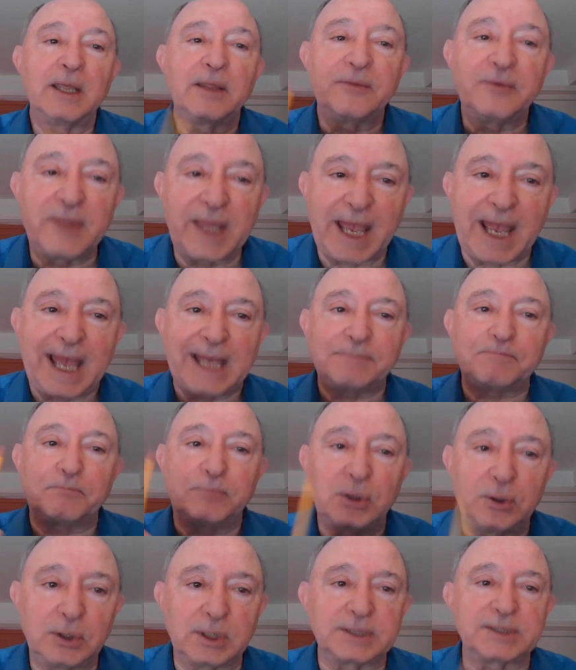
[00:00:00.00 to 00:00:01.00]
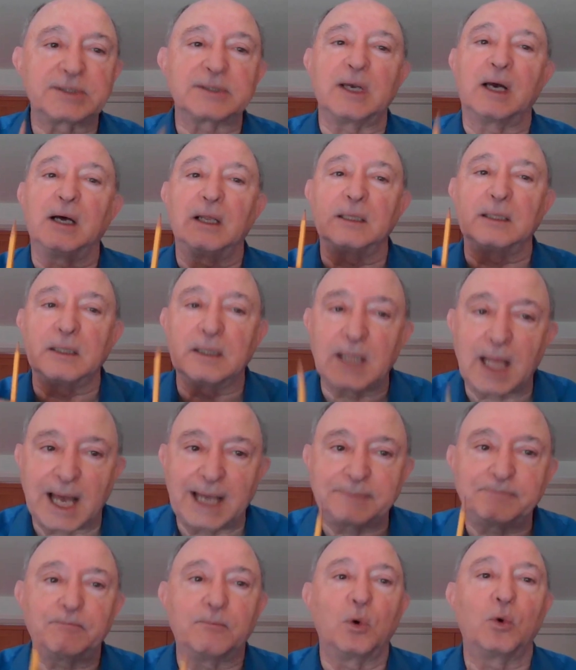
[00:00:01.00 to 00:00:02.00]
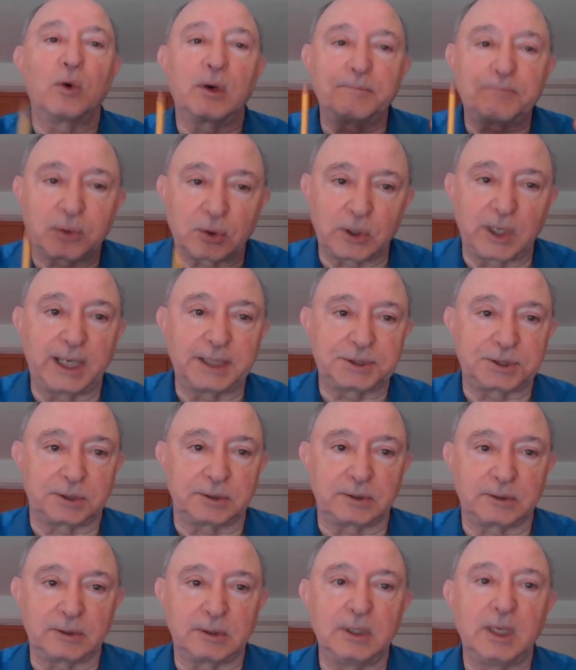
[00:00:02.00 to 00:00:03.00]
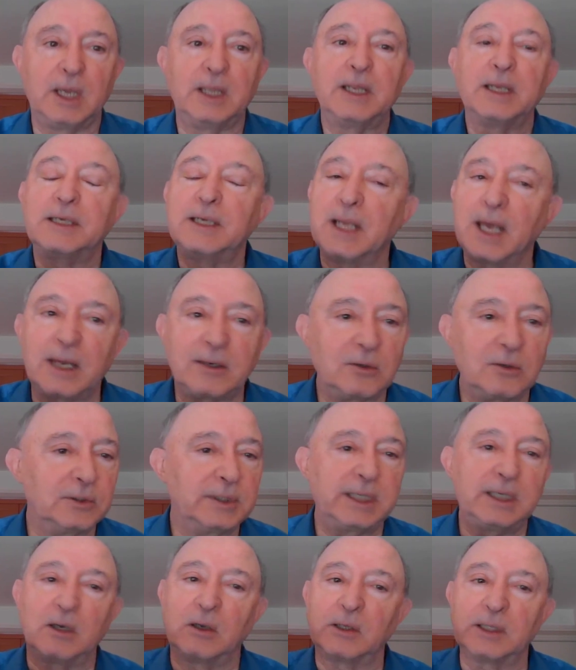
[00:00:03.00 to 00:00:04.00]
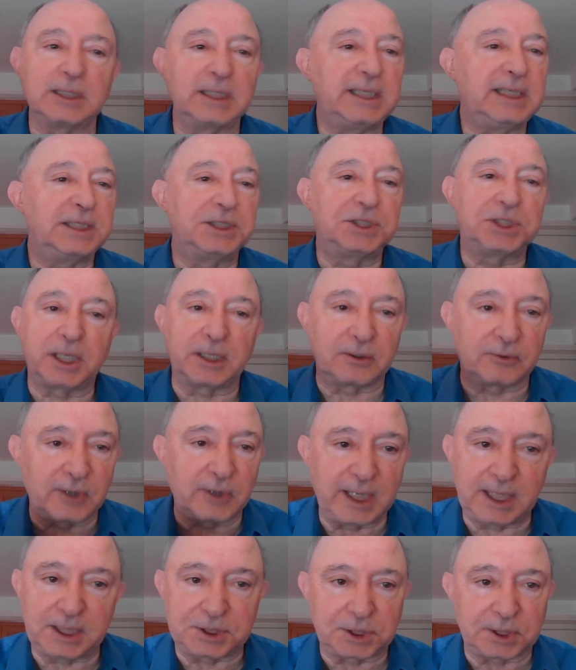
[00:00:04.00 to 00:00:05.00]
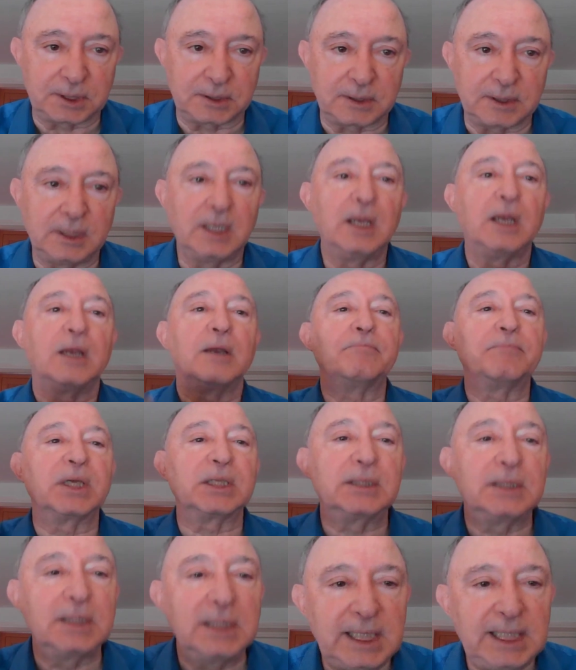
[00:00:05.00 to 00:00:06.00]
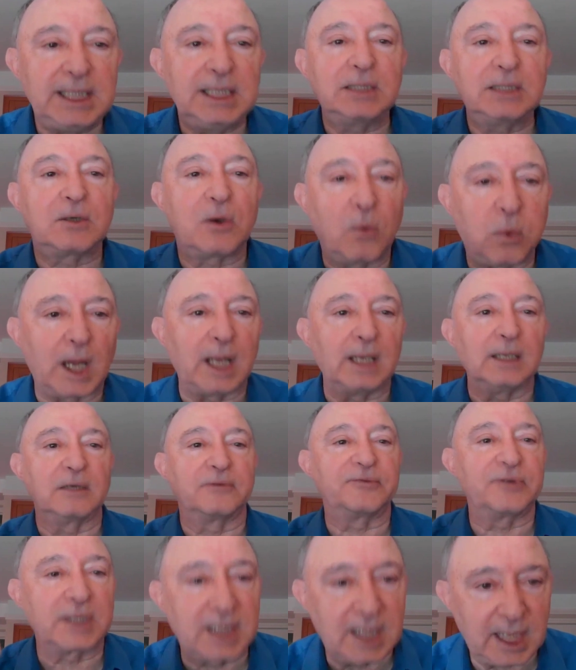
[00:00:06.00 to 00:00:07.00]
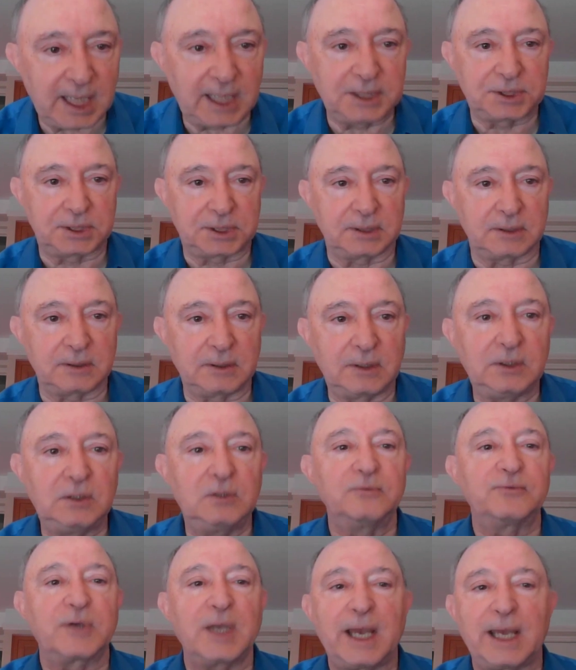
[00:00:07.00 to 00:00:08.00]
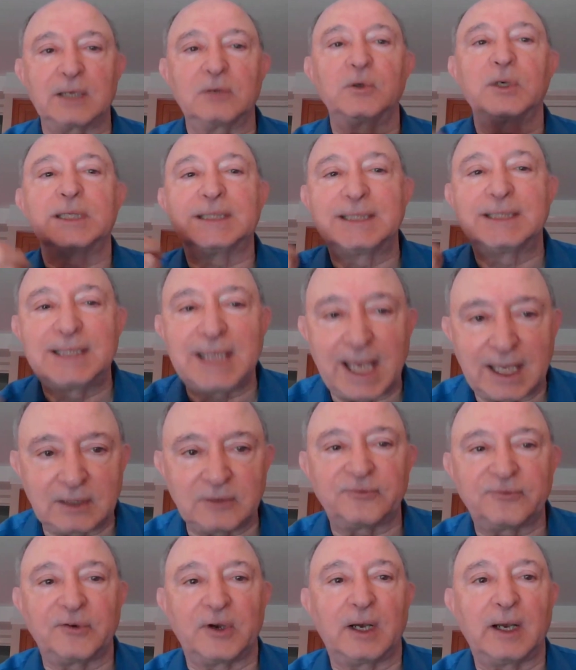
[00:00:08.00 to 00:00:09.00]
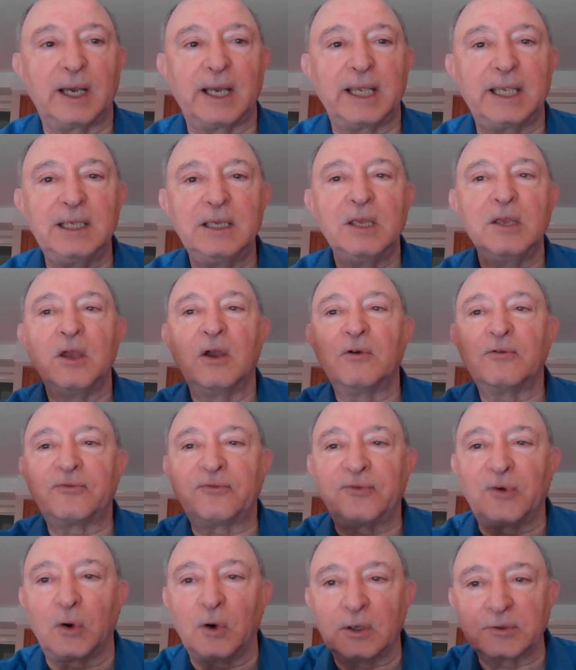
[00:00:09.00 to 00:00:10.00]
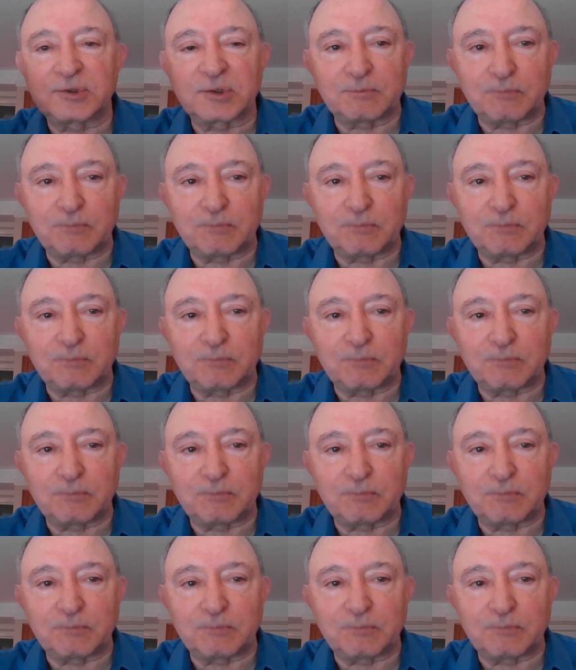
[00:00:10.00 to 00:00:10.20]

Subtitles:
That puts a lot more pressure, not only on lead generation, but lead qualification. You've got to identify false